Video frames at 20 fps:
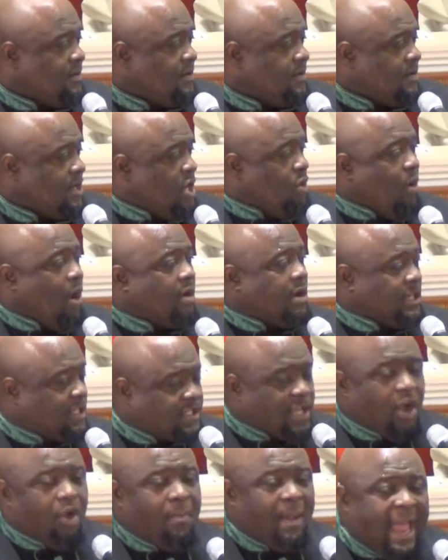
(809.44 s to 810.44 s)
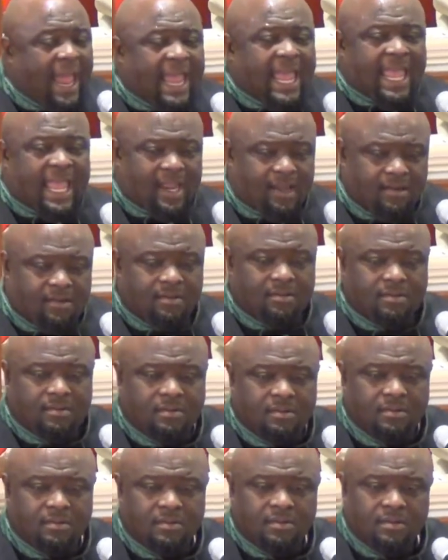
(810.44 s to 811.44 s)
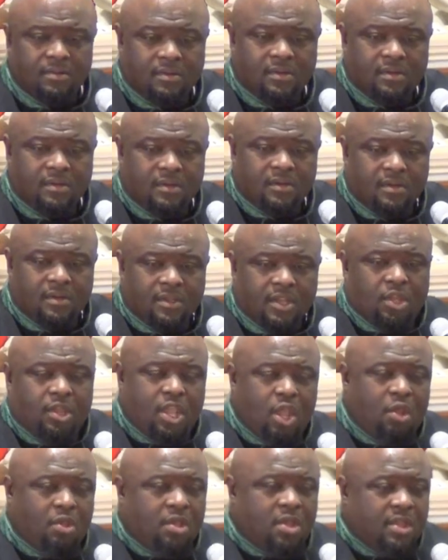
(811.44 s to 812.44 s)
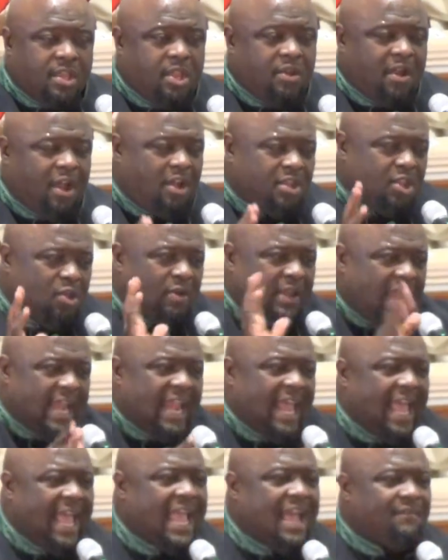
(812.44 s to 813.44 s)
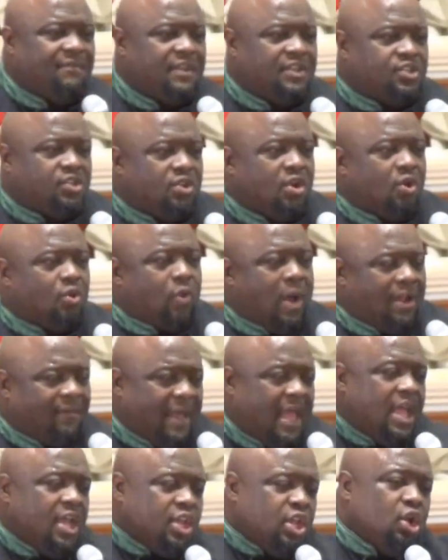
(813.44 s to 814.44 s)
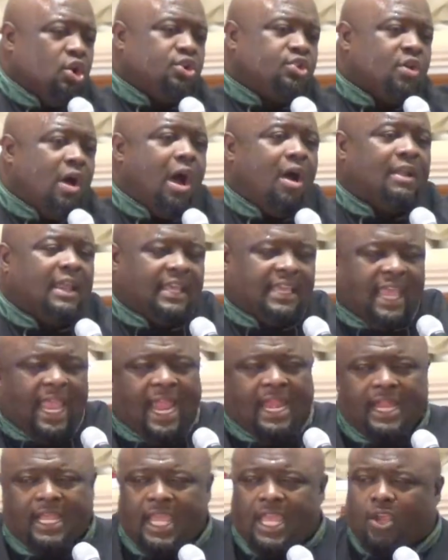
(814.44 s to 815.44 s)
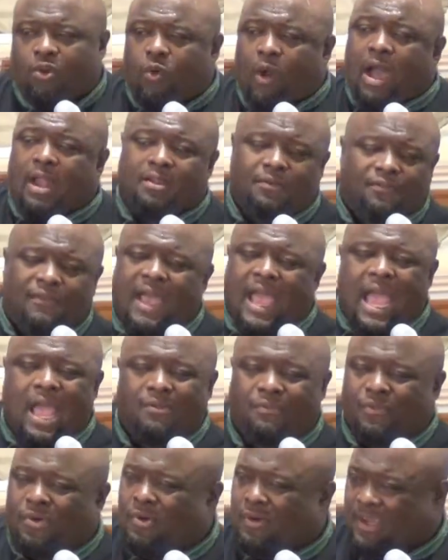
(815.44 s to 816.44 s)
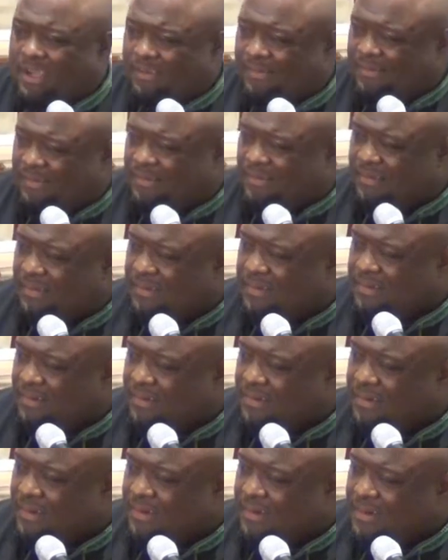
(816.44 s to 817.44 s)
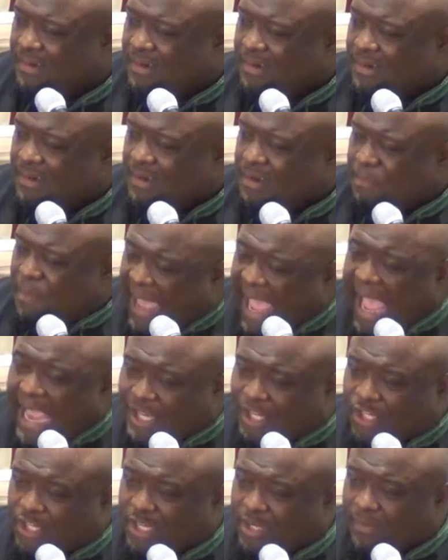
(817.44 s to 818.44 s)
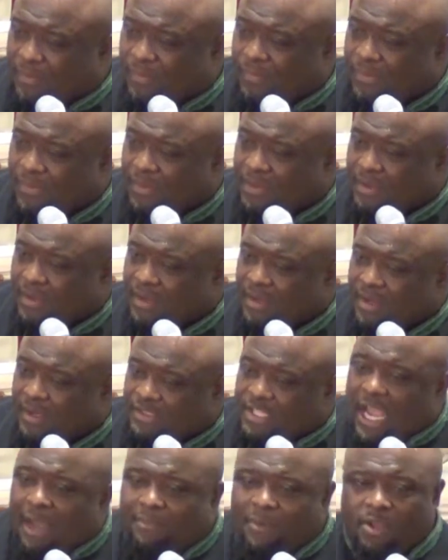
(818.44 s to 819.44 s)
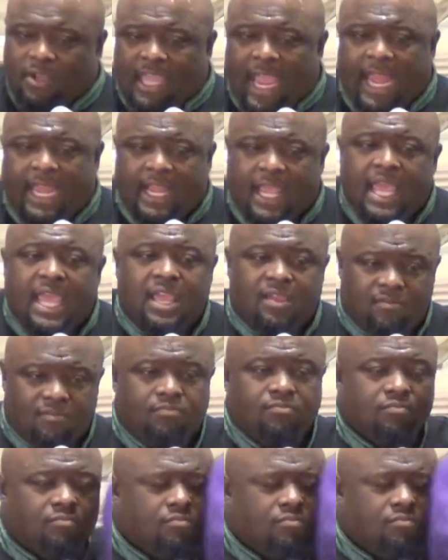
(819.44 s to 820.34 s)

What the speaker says: You want it so bad. You know, you can't have this, you don't qualify. You do all you can to get qualified for it. Passion. Something you can't eat.